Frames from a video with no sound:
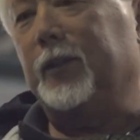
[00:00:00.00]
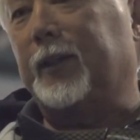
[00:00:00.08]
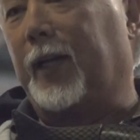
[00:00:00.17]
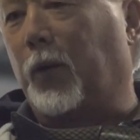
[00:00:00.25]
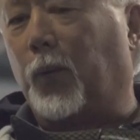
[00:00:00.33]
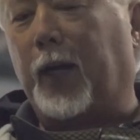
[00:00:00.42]
is
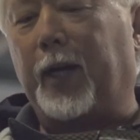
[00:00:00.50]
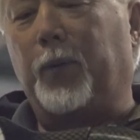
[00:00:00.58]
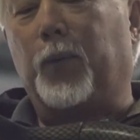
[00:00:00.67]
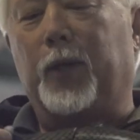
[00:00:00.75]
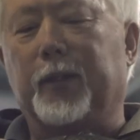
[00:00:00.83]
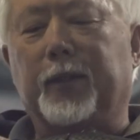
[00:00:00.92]
that white
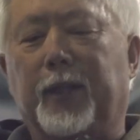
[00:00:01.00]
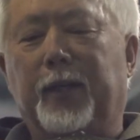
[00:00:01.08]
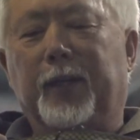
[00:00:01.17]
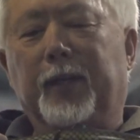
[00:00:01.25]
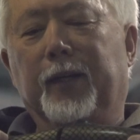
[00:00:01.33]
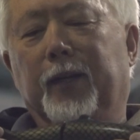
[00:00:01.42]
one
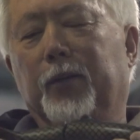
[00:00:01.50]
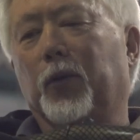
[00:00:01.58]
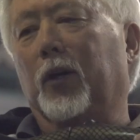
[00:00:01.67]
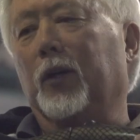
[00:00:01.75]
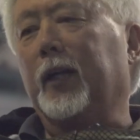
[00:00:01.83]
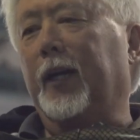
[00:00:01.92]

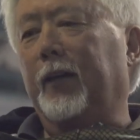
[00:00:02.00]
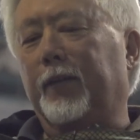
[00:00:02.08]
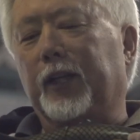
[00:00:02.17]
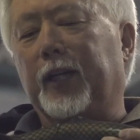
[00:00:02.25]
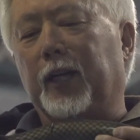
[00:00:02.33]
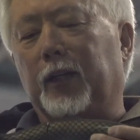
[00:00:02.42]
well, kind of a
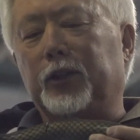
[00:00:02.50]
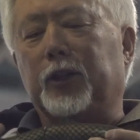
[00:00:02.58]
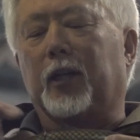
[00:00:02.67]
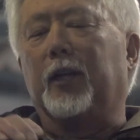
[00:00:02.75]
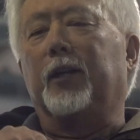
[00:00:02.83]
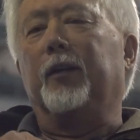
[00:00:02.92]
yellowish
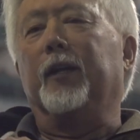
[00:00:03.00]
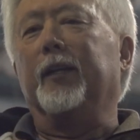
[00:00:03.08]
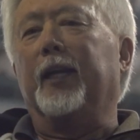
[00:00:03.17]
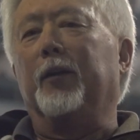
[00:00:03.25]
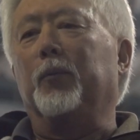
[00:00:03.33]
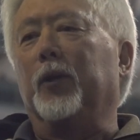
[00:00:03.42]
color, and
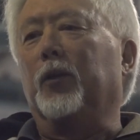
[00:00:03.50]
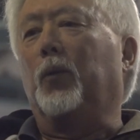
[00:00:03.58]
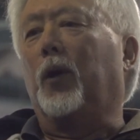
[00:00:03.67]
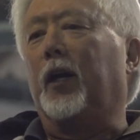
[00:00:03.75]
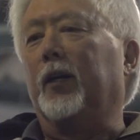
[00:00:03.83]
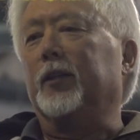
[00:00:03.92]
then when the
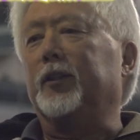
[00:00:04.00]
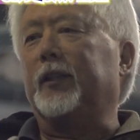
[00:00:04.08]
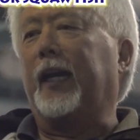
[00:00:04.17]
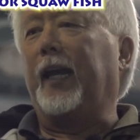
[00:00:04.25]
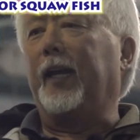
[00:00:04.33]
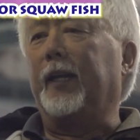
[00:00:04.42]
water
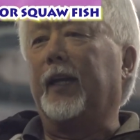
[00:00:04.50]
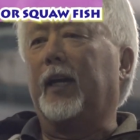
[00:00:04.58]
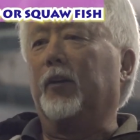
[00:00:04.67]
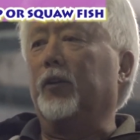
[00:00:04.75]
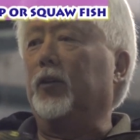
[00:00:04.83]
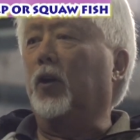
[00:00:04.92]
stained,
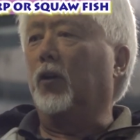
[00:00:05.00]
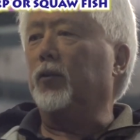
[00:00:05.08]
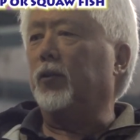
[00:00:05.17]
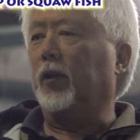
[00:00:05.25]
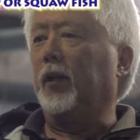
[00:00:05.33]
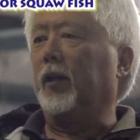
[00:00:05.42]
I'll go
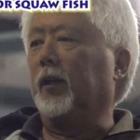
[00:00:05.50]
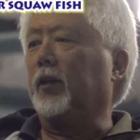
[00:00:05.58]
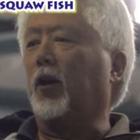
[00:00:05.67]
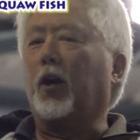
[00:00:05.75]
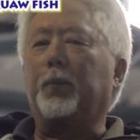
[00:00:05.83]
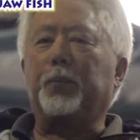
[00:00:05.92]
to the
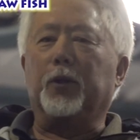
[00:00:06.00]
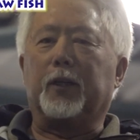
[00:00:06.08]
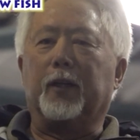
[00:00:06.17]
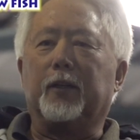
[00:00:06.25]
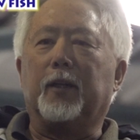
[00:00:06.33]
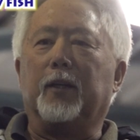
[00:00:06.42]

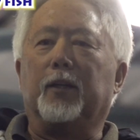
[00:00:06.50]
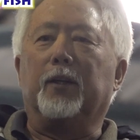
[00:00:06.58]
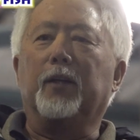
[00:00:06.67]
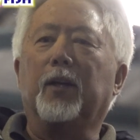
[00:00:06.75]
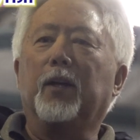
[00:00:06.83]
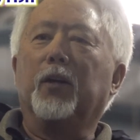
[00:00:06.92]
carp-looking color
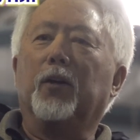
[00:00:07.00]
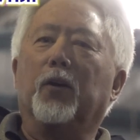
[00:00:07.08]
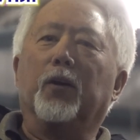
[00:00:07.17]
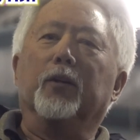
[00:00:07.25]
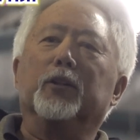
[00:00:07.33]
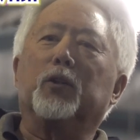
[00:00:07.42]

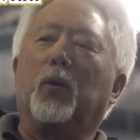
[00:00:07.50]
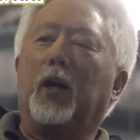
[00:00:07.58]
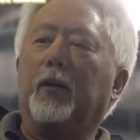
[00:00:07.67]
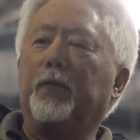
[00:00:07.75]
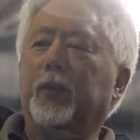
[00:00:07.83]
or the squaw